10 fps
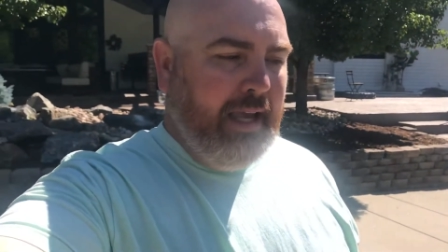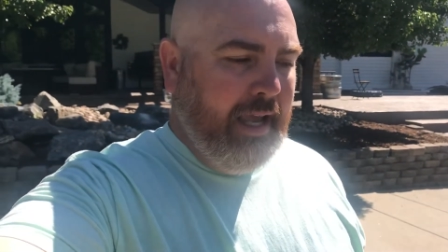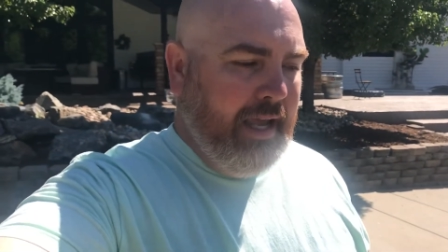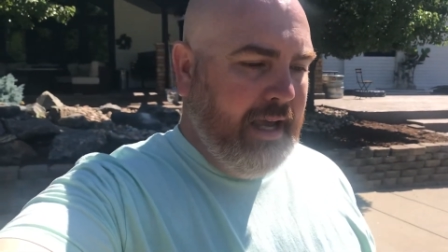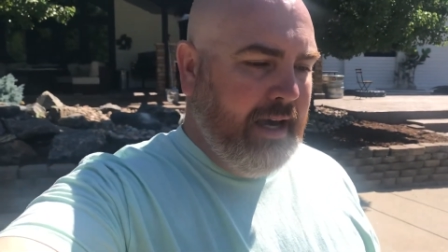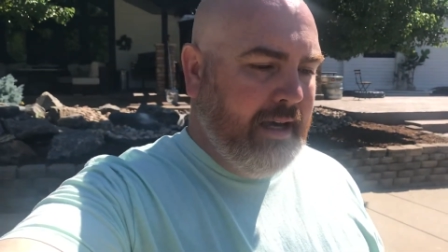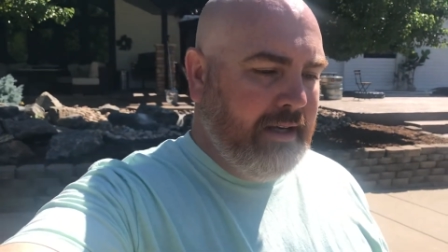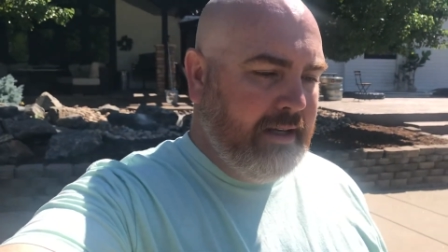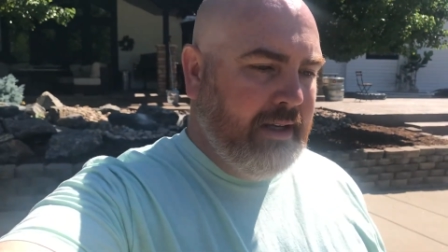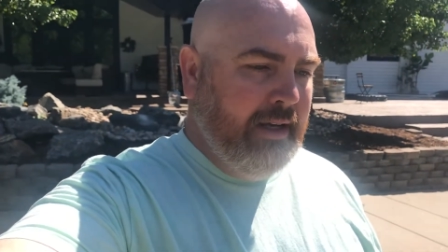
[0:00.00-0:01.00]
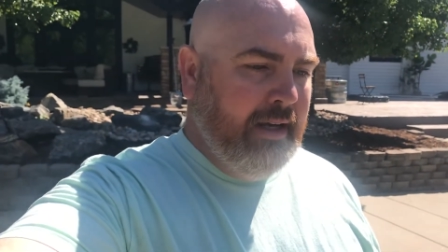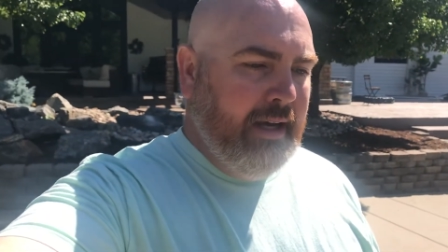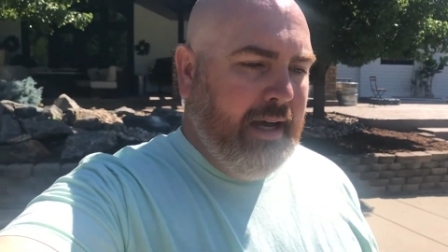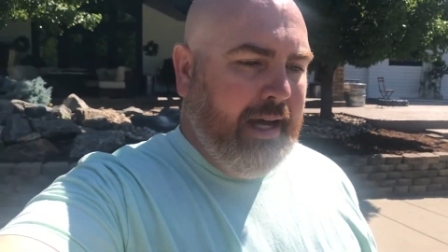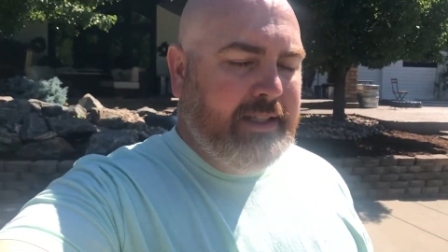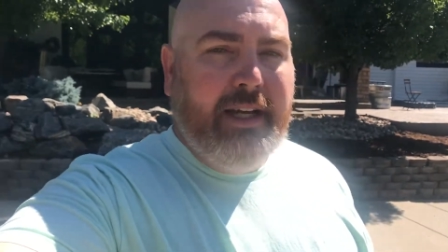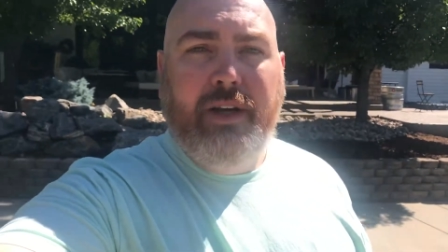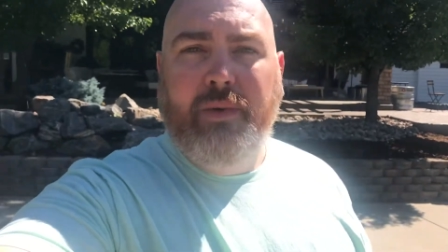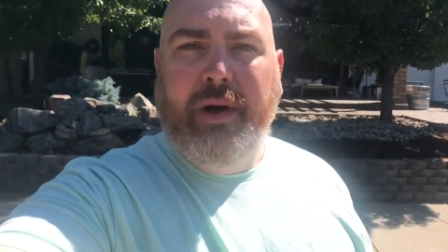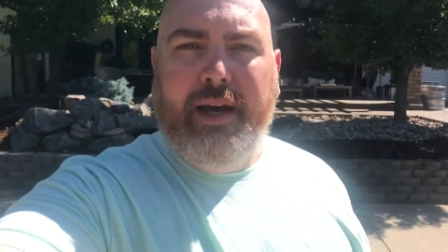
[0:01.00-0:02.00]
And I'll tell
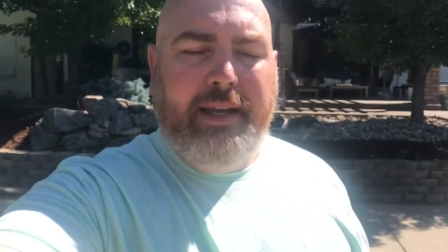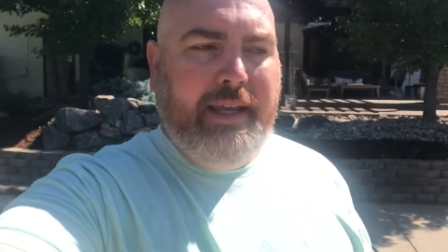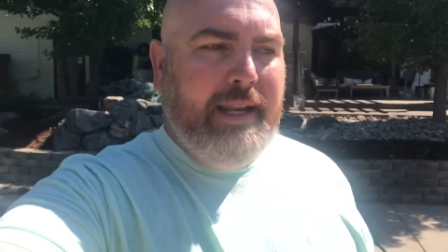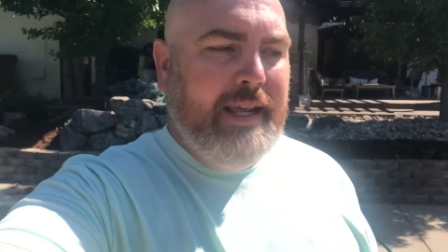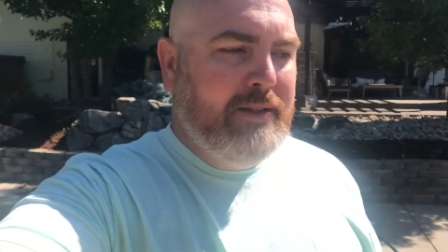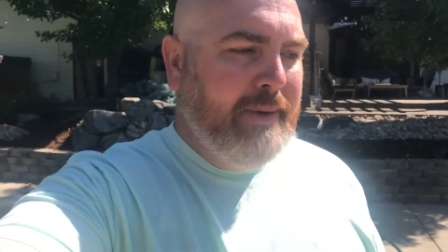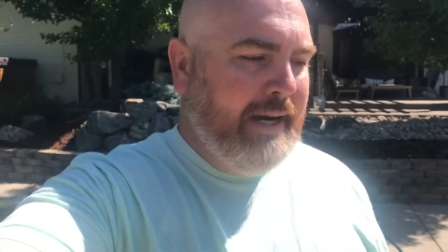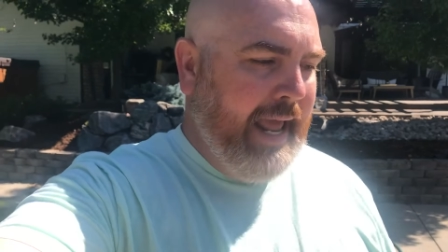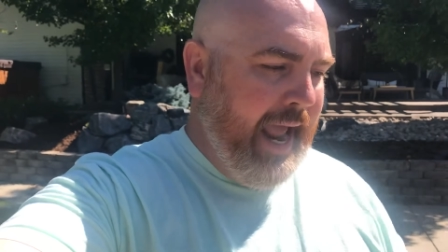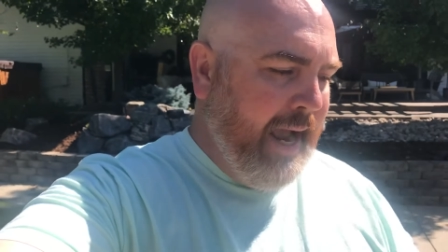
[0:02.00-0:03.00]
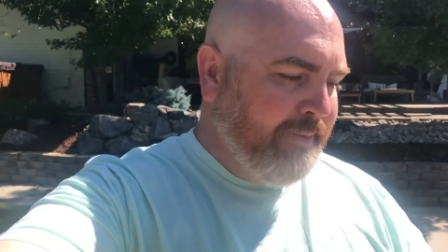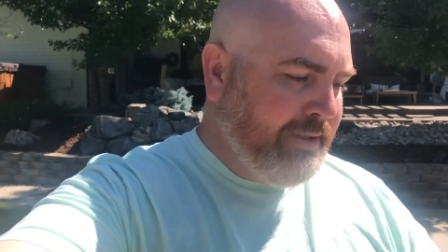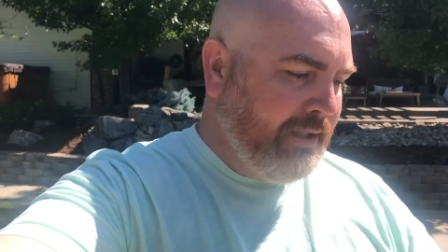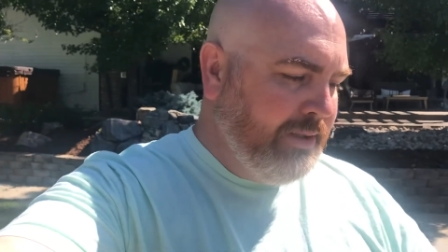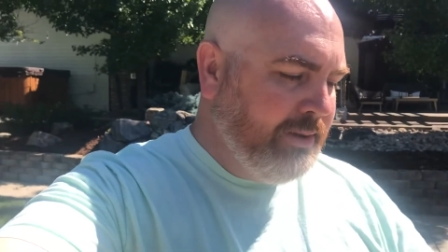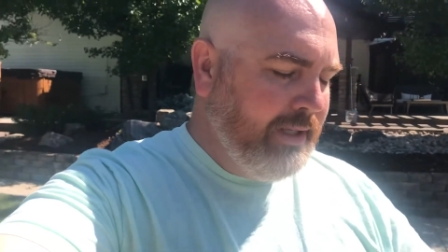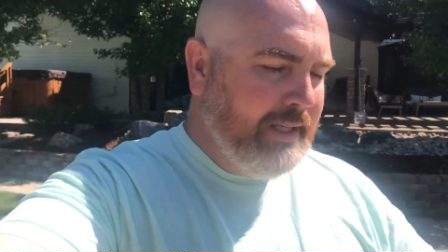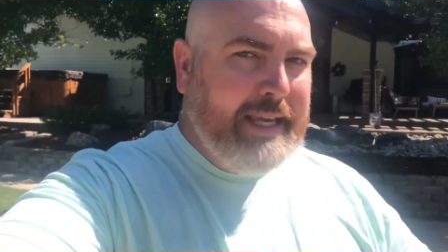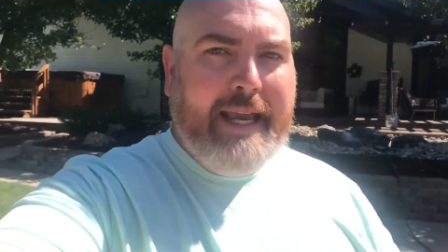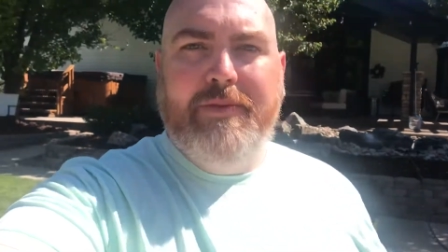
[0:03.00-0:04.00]
you what, it has been an
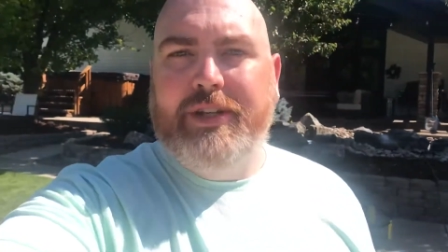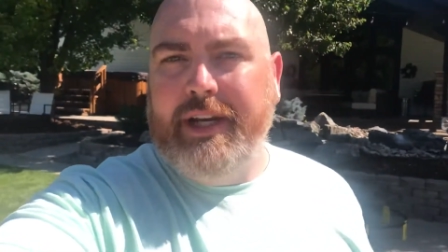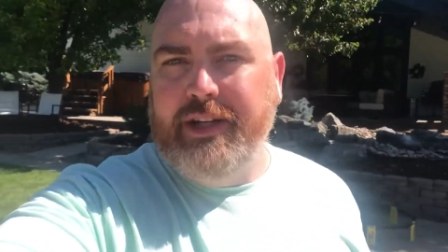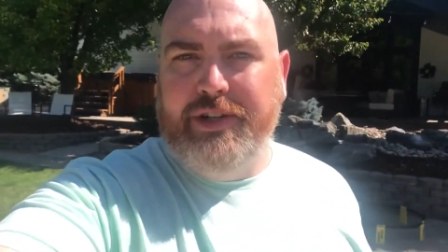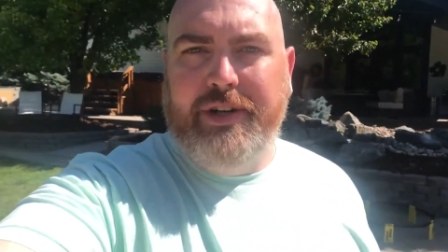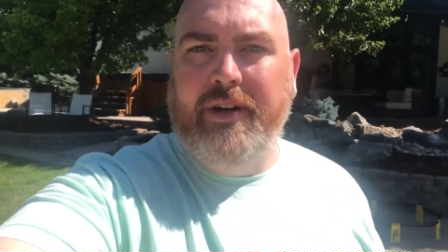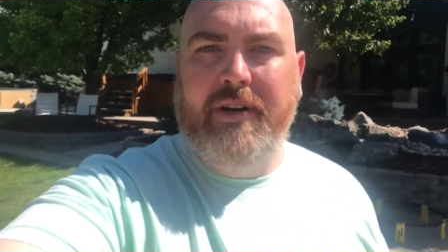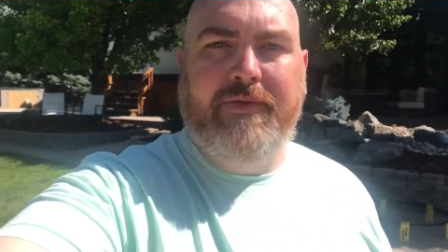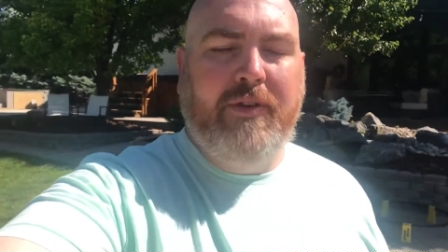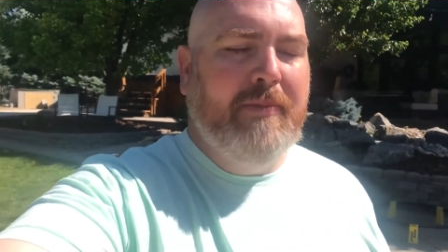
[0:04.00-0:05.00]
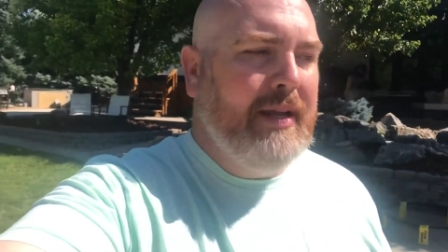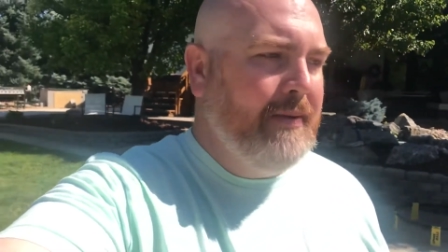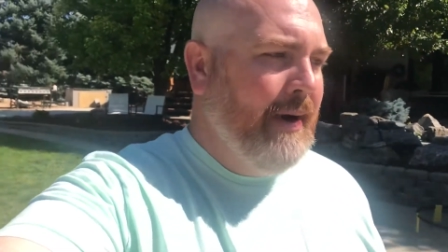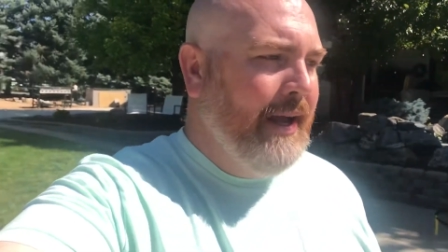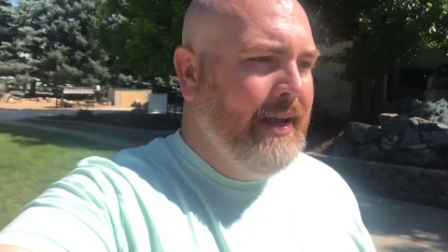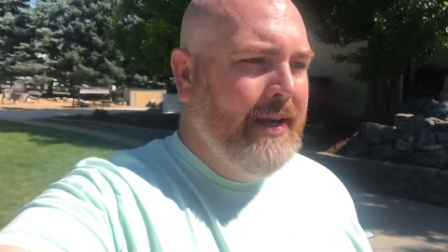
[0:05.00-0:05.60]
absolute game changer for me. My